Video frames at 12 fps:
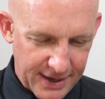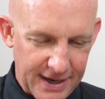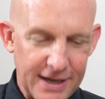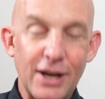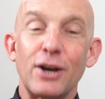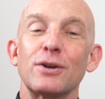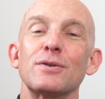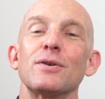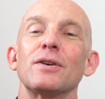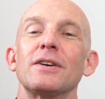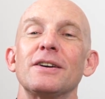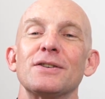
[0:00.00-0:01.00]
And
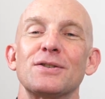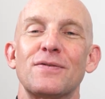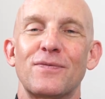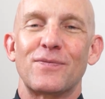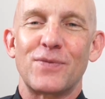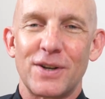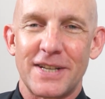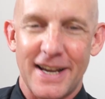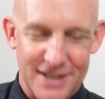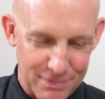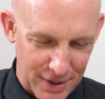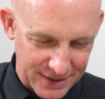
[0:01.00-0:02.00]
here is the
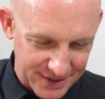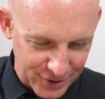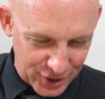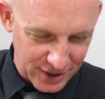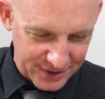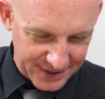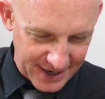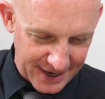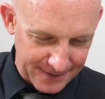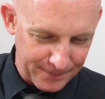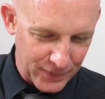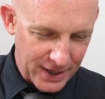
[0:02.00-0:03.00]
text message. He
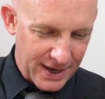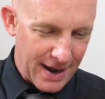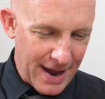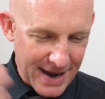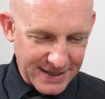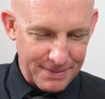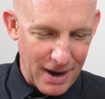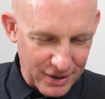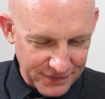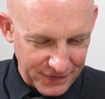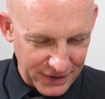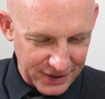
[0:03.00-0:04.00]
said, I asked him how
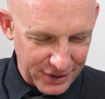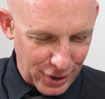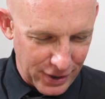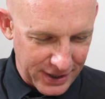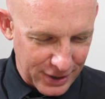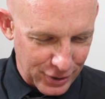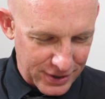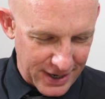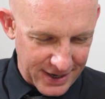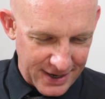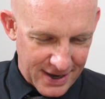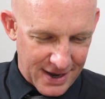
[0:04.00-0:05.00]
he's feeling and all that. He goes
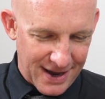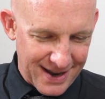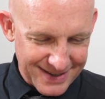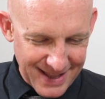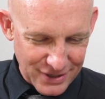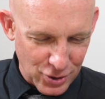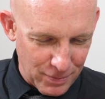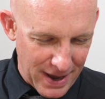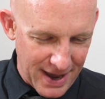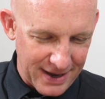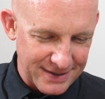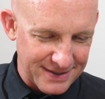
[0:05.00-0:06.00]
like, oh, "It's not too
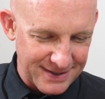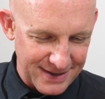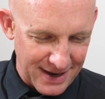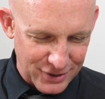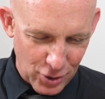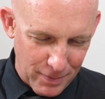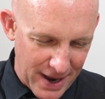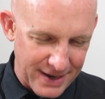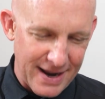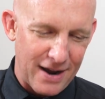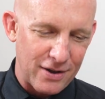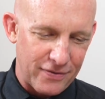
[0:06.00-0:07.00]
bad. It's not so bad
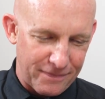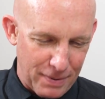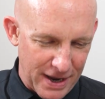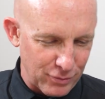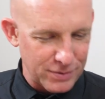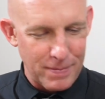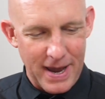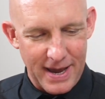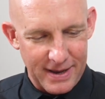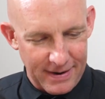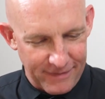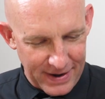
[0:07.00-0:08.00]
now. The pain was
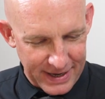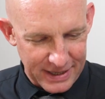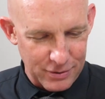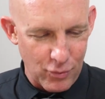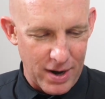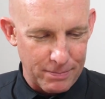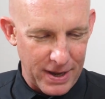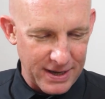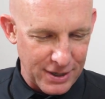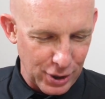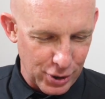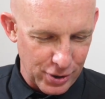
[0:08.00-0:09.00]
bad. I finally got the right
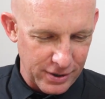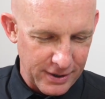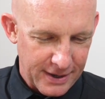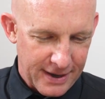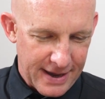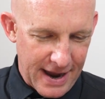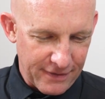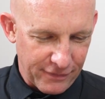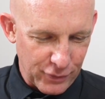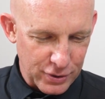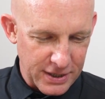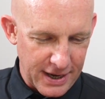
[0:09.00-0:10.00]
painkiller at the
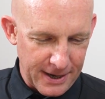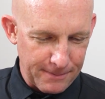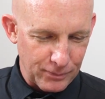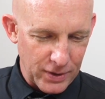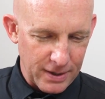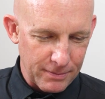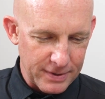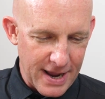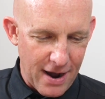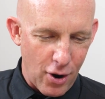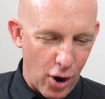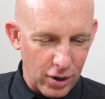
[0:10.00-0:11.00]
first day
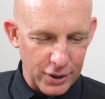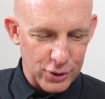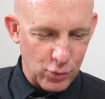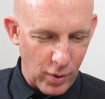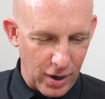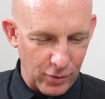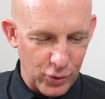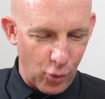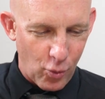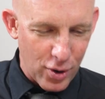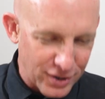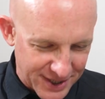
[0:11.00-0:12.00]
now all is well. The
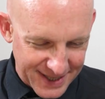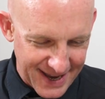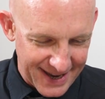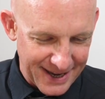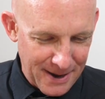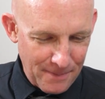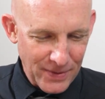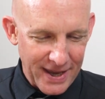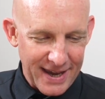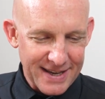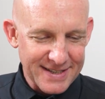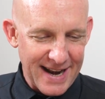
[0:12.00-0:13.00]
worst thing
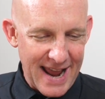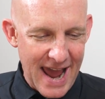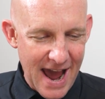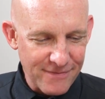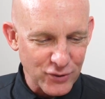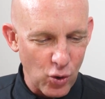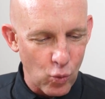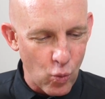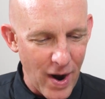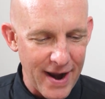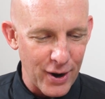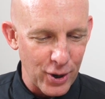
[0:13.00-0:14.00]
is that I have to
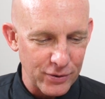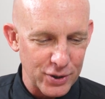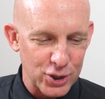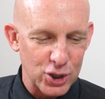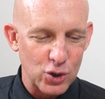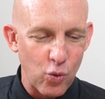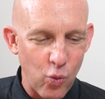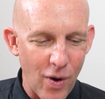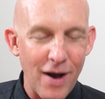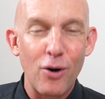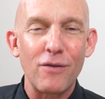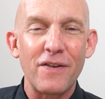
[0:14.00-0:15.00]
wear this
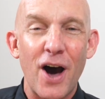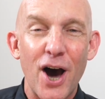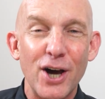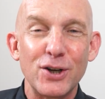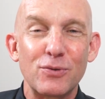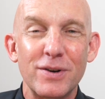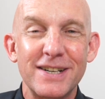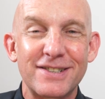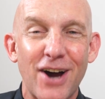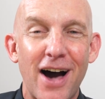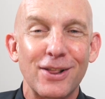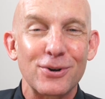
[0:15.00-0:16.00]

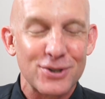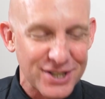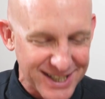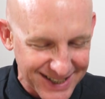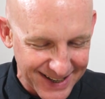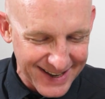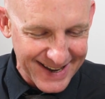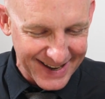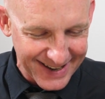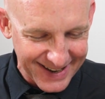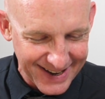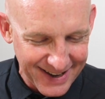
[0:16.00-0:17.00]
$1,200
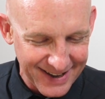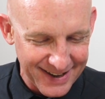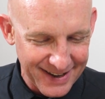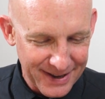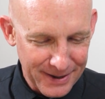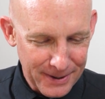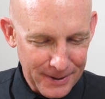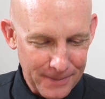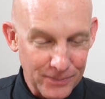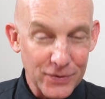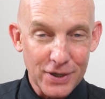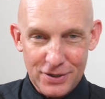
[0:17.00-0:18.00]
sling
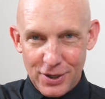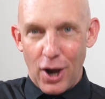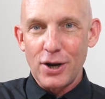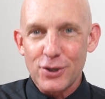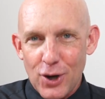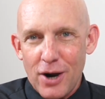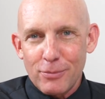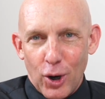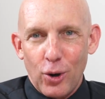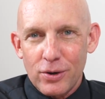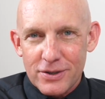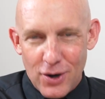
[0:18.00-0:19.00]
on his arm to
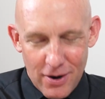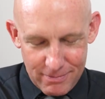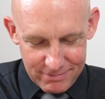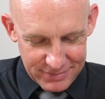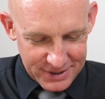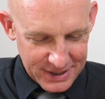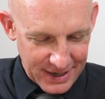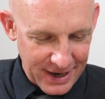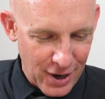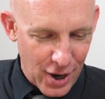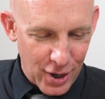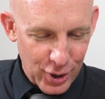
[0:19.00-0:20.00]
hold his arm steady,
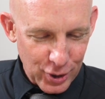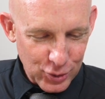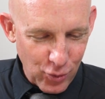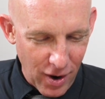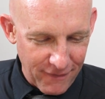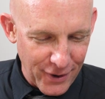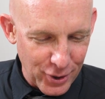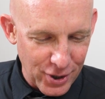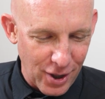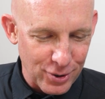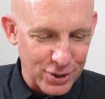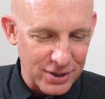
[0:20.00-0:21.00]

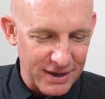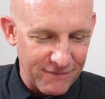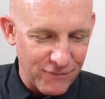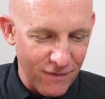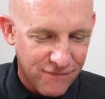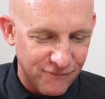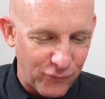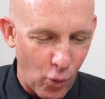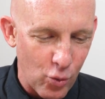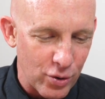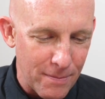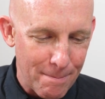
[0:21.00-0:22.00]
$1,200 sling for
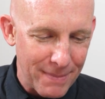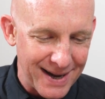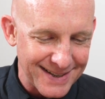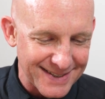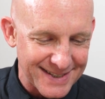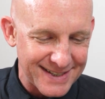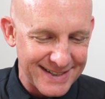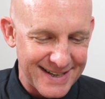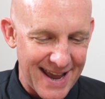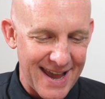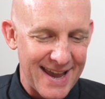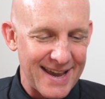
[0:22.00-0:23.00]
four months,
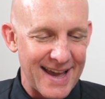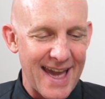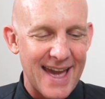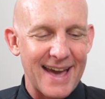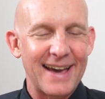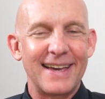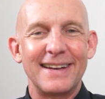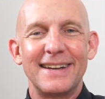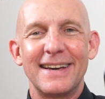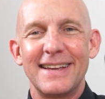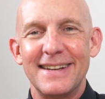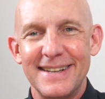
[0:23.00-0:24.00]
day
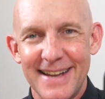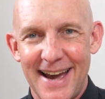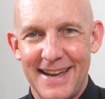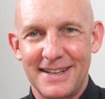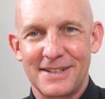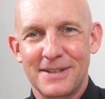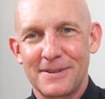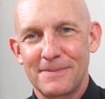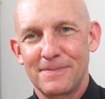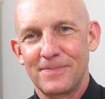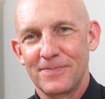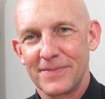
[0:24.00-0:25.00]
and night.
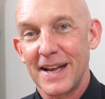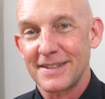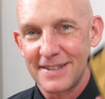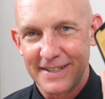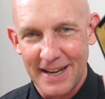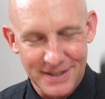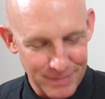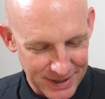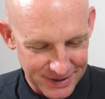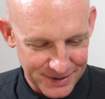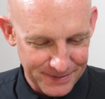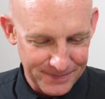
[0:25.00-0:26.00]
That's the text
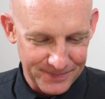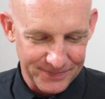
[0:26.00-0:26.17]
message.